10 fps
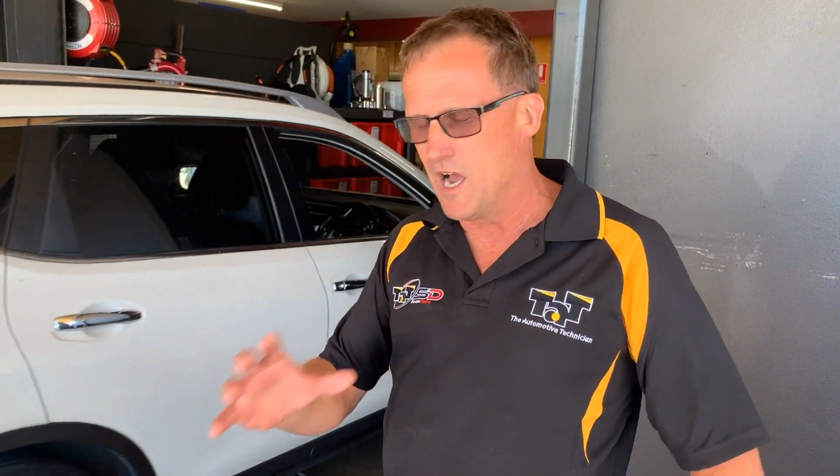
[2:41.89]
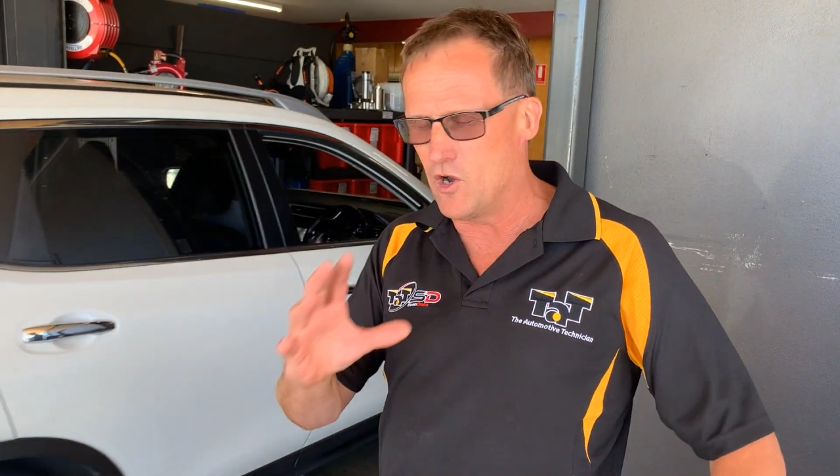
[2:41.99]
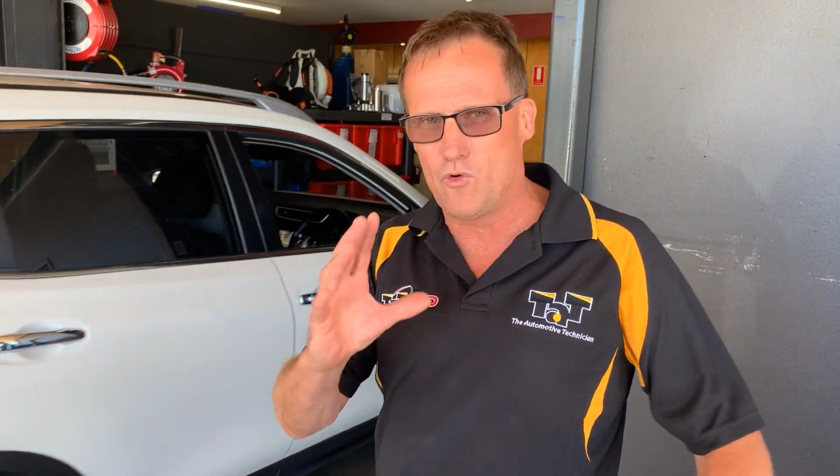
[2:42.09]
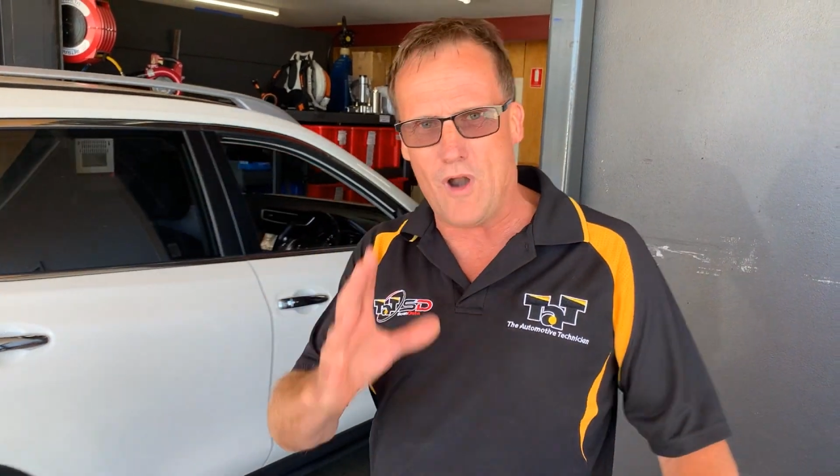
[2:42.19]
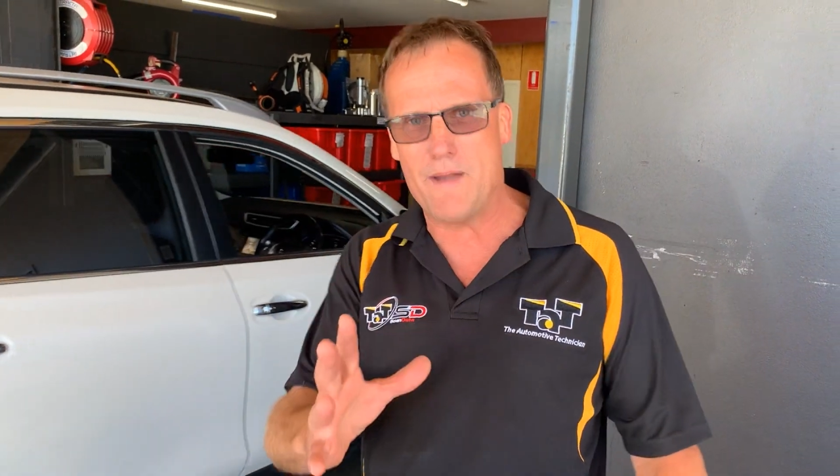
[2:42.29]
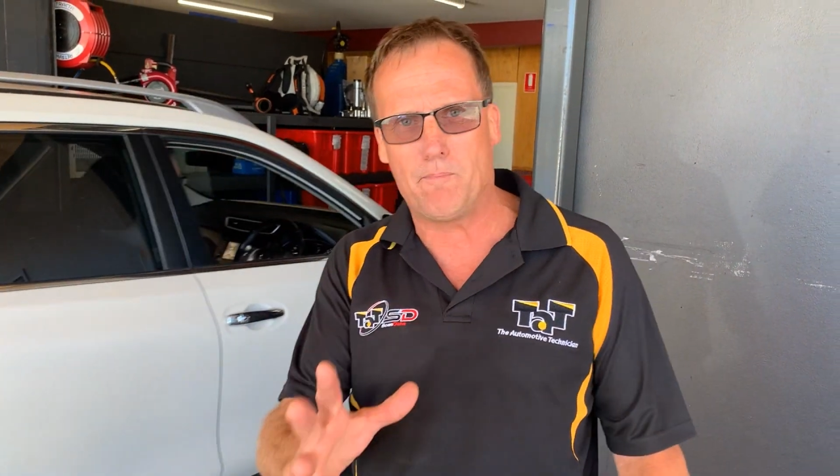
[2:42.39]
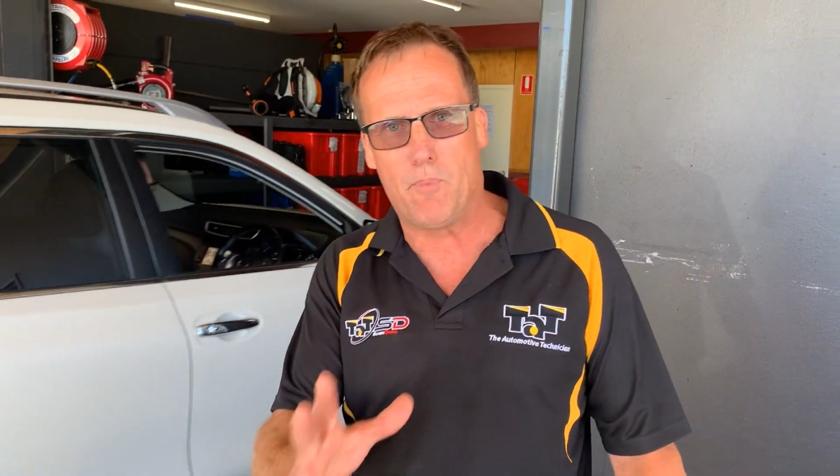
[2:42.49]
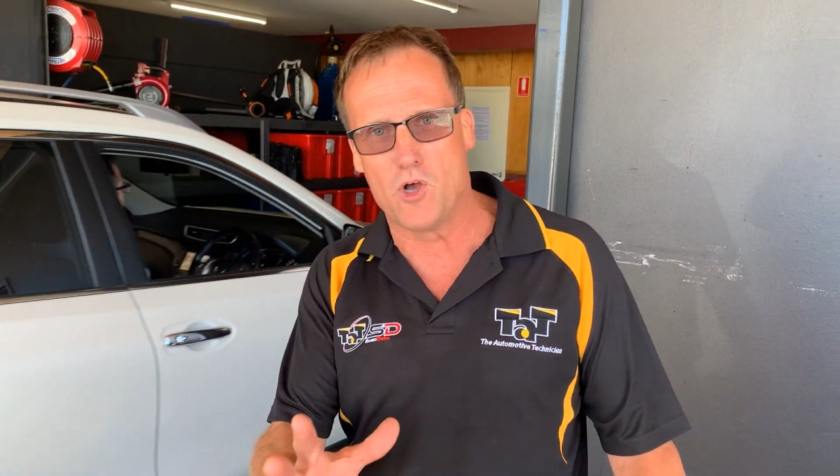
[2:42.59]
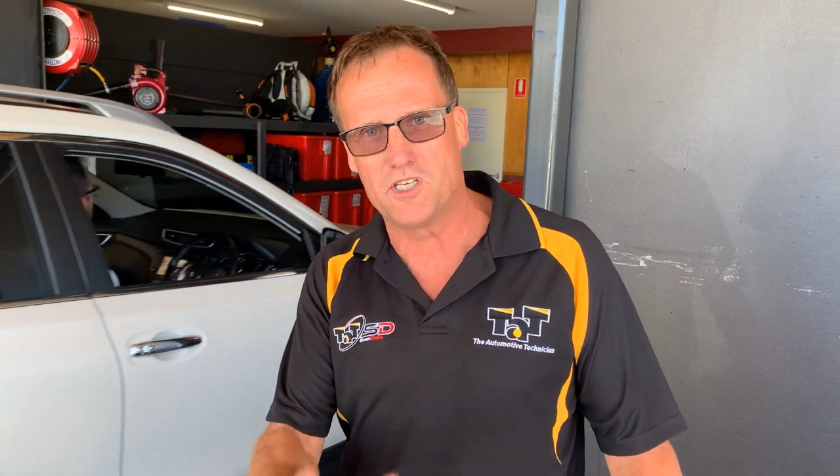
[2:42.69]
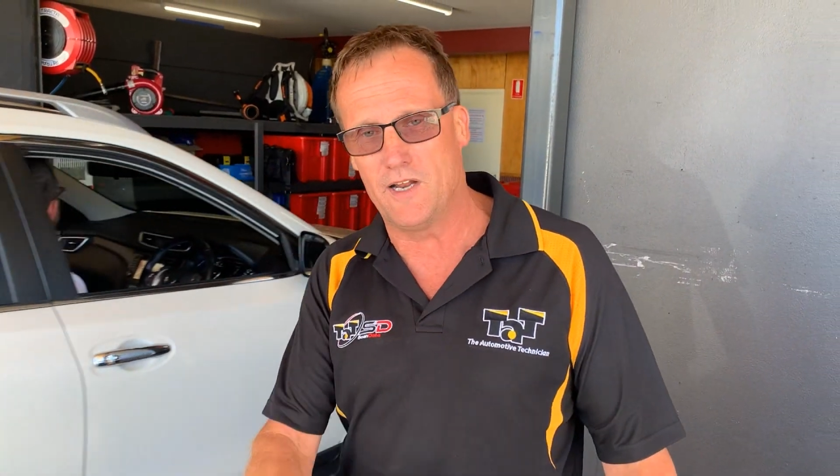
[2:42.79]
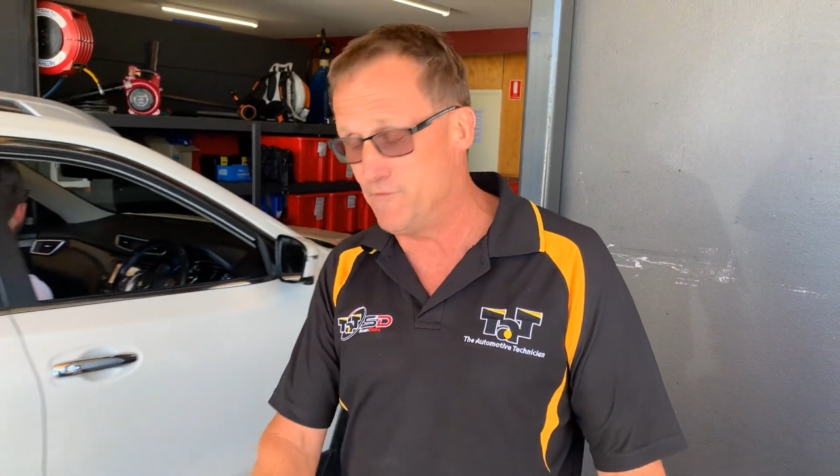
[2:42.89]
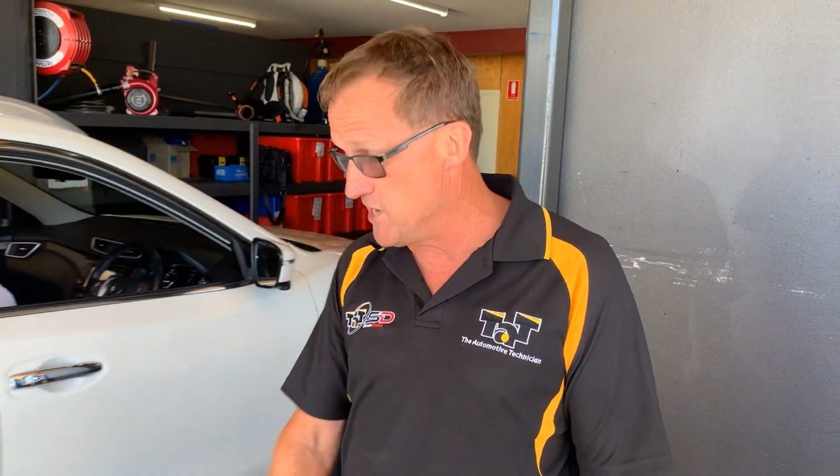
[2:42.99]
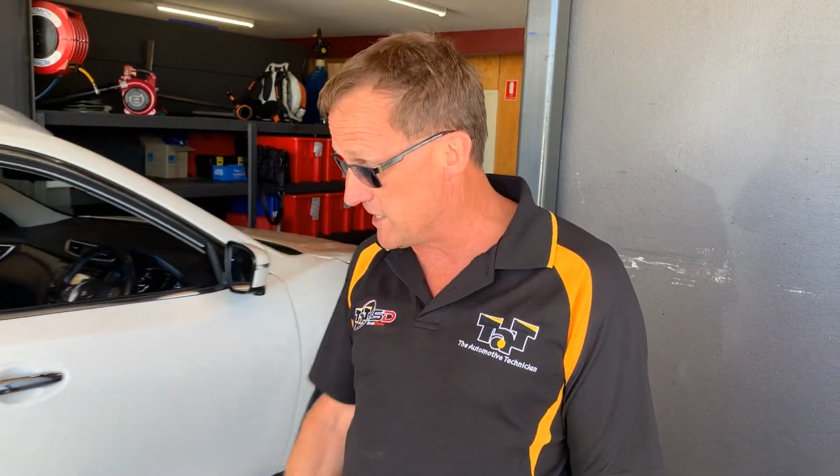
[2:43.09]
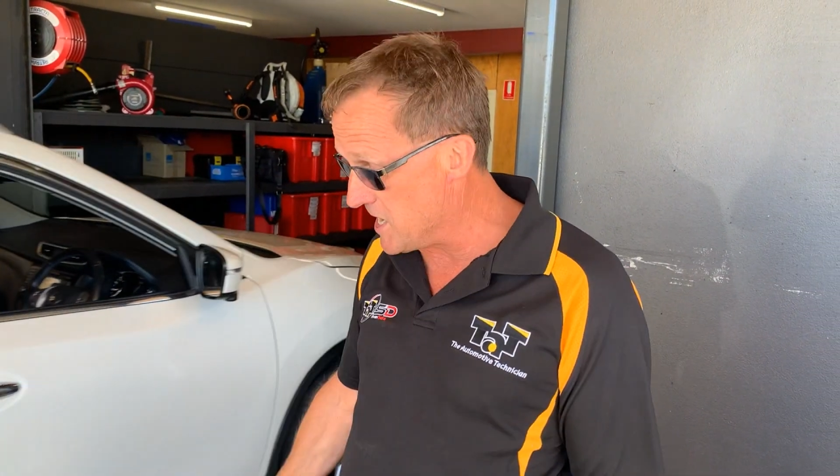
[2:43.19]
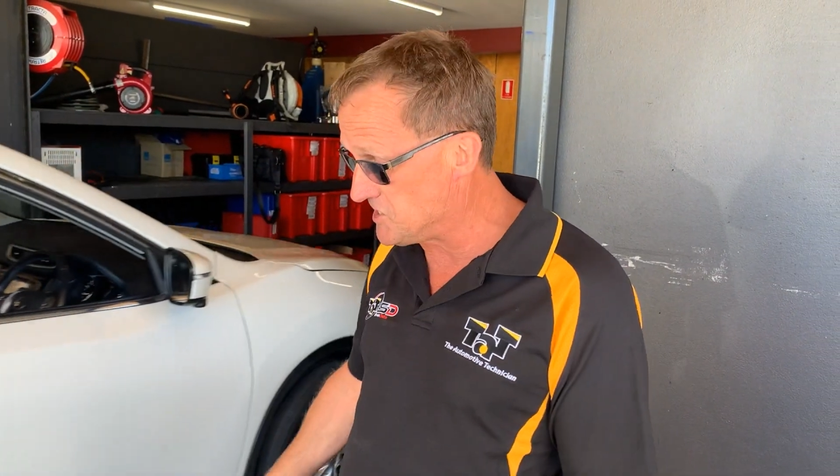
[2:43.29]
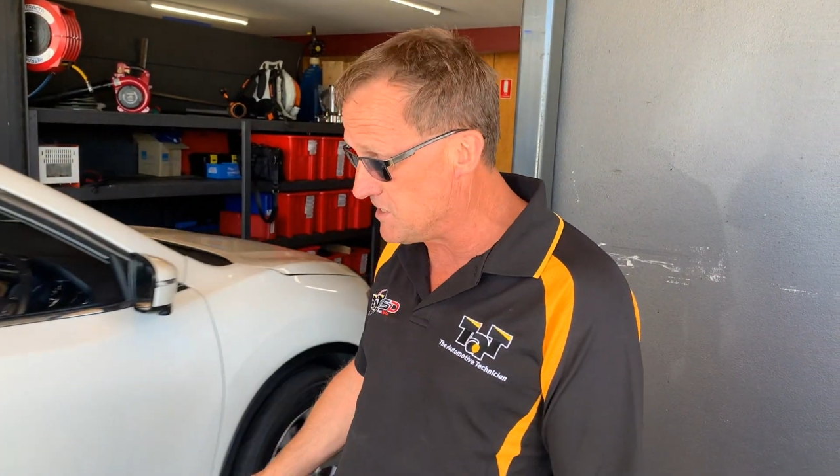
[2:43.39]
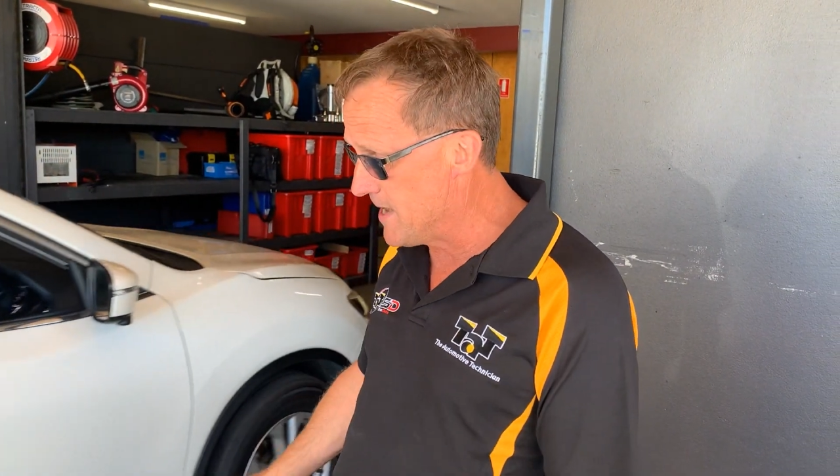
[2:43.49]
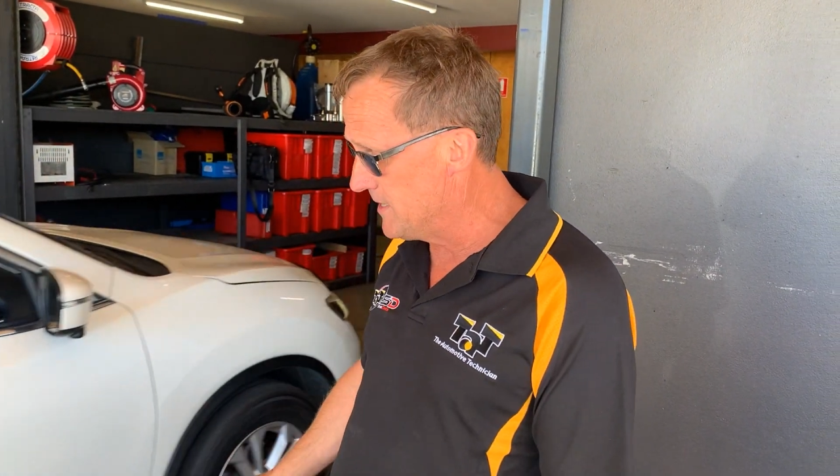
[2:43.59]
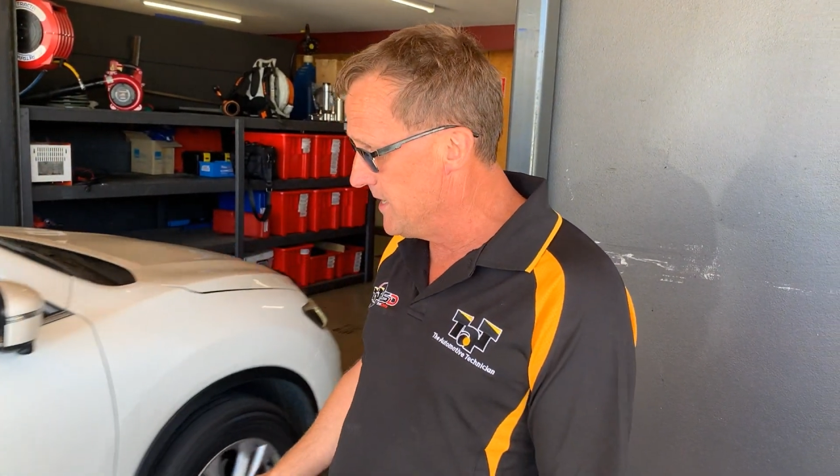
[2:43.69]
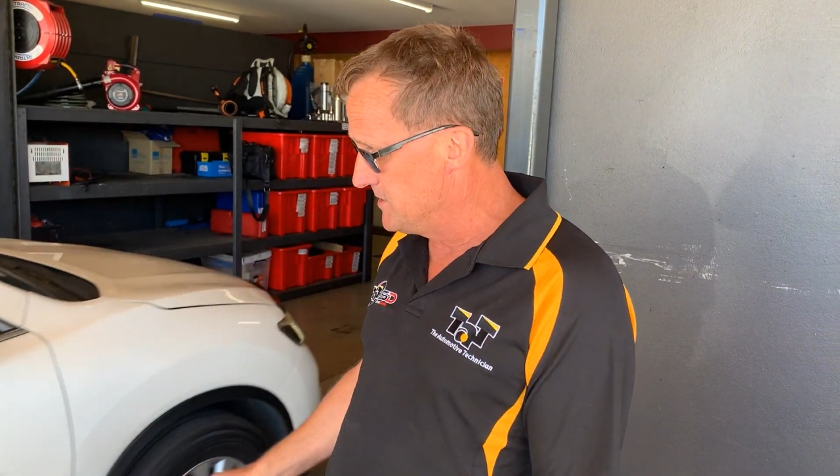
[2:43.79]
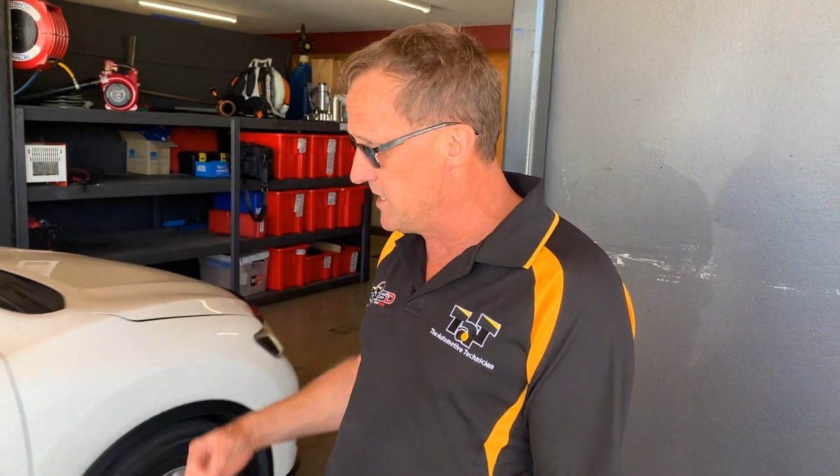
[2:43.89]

A great positive for your customer,